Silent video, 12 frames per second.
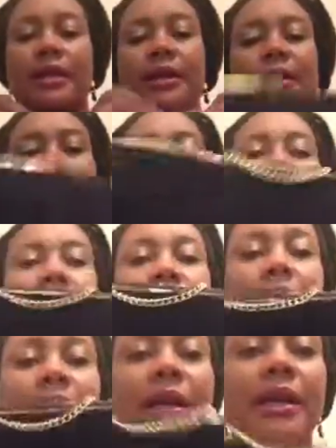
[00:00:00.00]
this
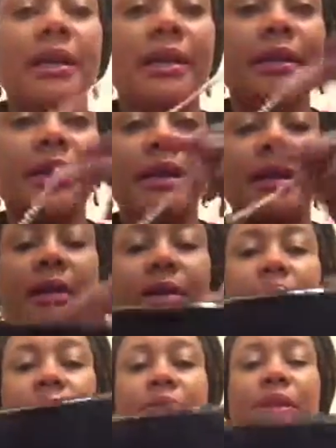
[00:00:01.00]
black
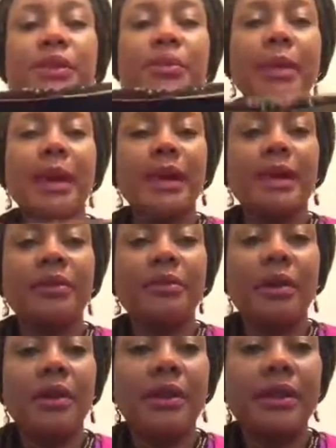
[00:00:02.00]
little bag
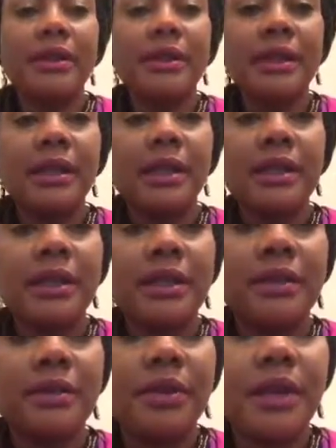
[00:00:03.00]
as well. You can see the
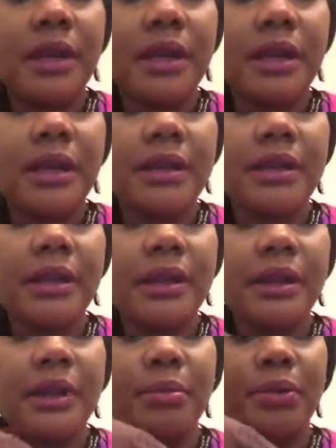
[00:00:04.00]
detail here. It's
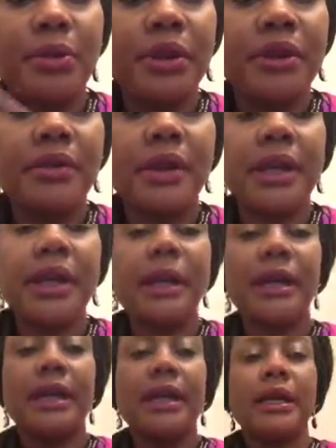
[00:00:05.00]
an embroidery
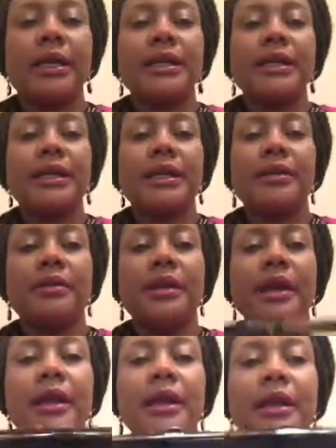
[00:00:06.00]
detail
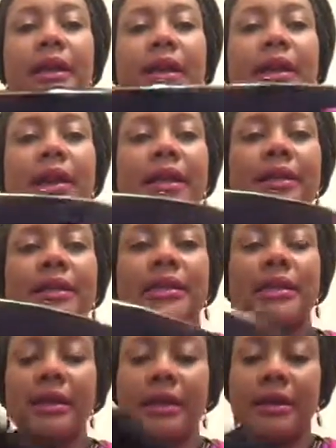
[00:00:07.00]
there.
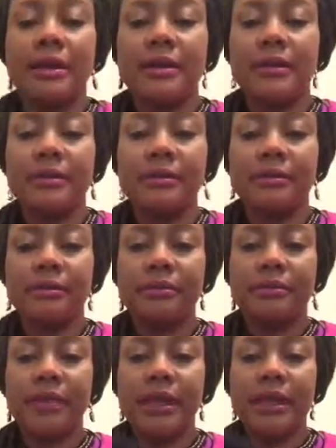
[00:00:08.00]
It's
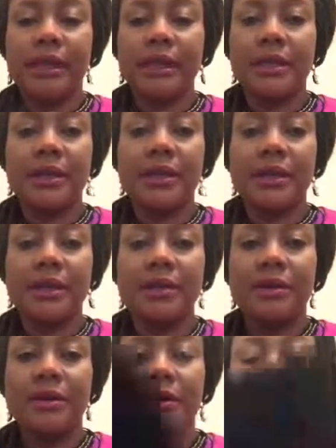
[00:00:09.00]
like
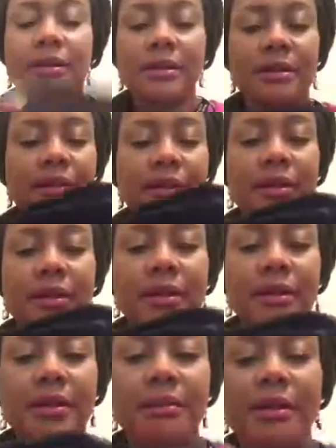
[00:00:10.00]
silk
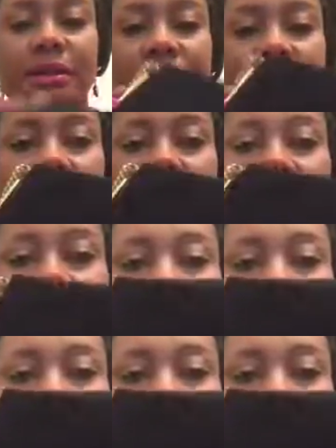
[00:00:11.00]
material